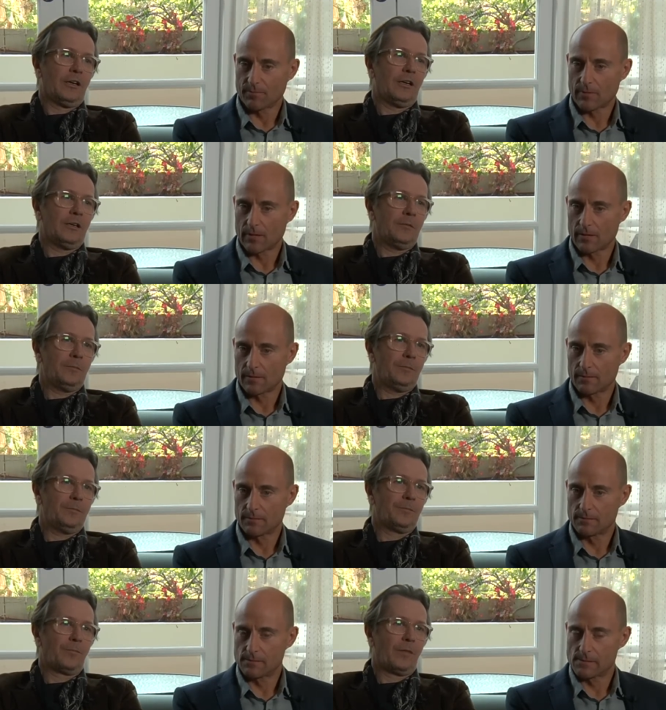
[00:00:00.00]
Speaker 1: -hmm.
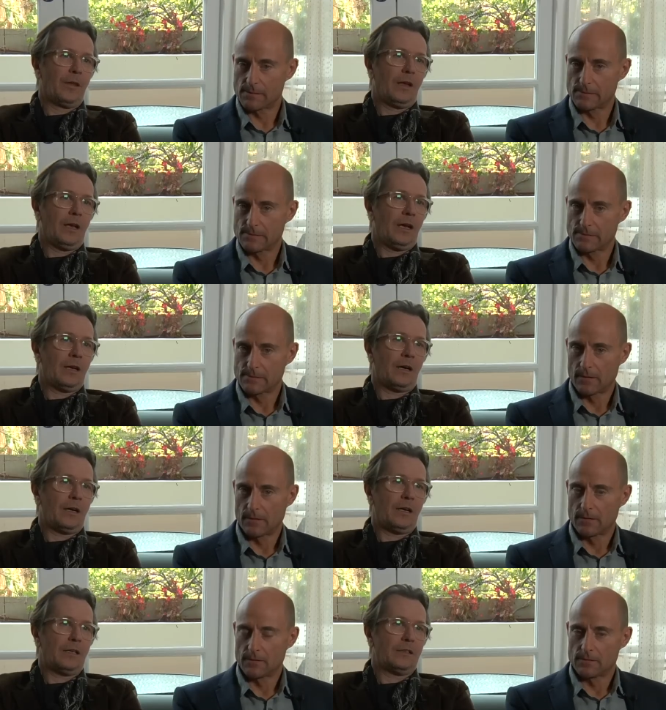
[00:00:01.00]
and
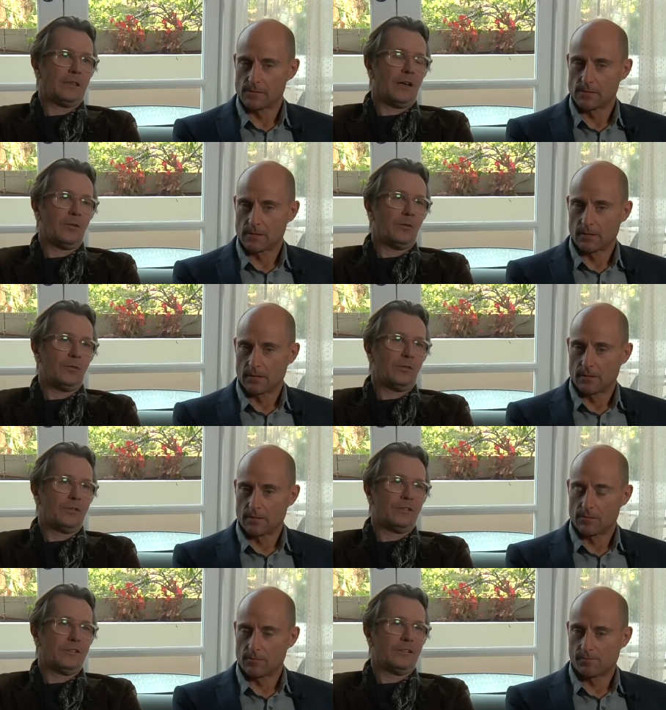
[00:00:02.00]
I had no.
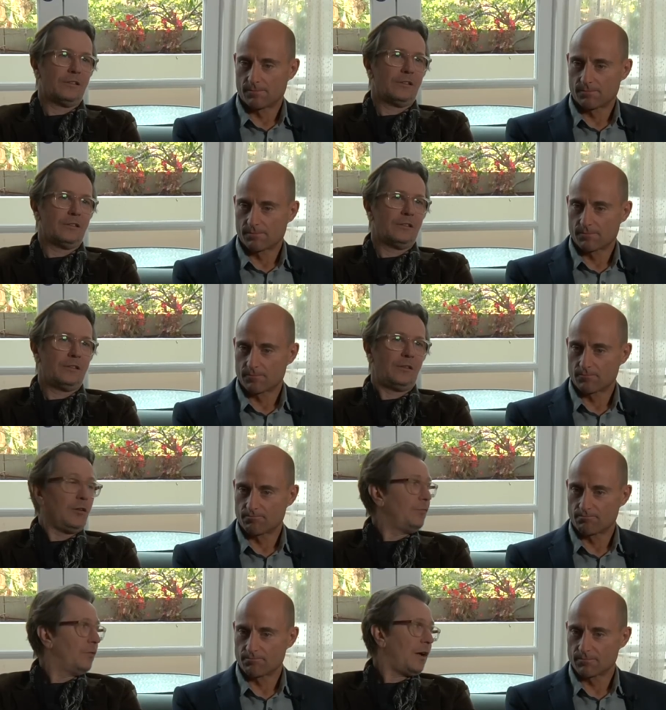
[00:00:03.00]

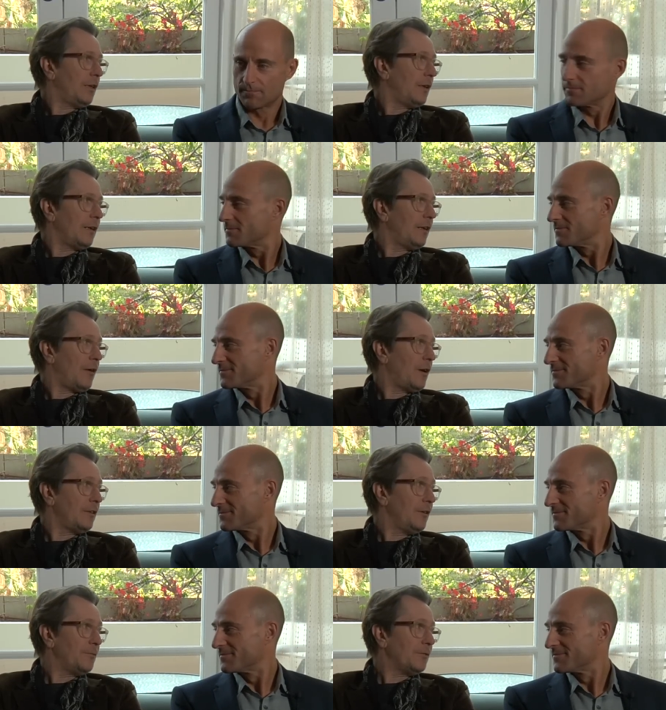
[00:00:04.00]
You've, I had no
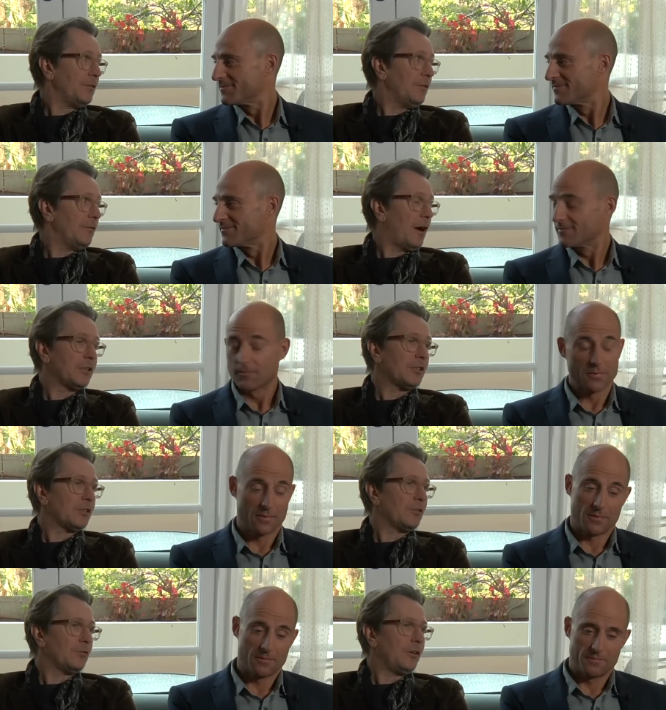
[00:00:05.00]
idea it was you. I
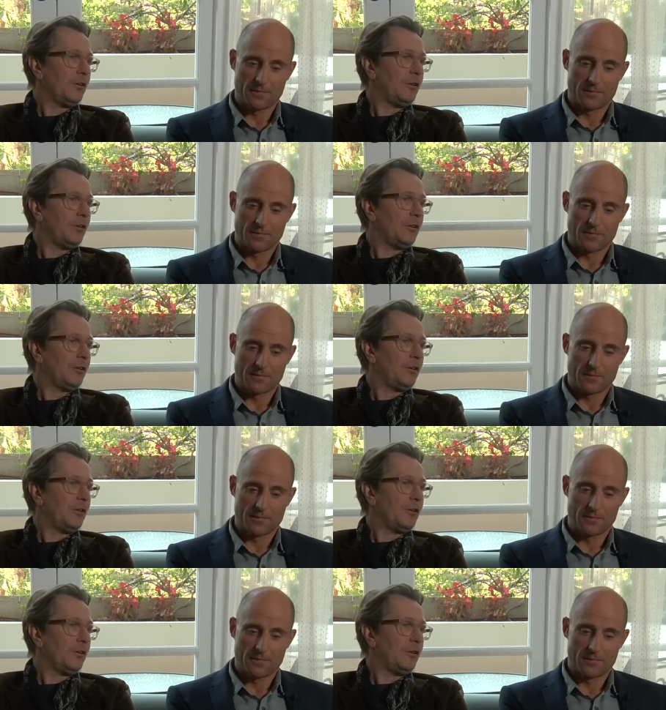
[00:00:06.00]
just thought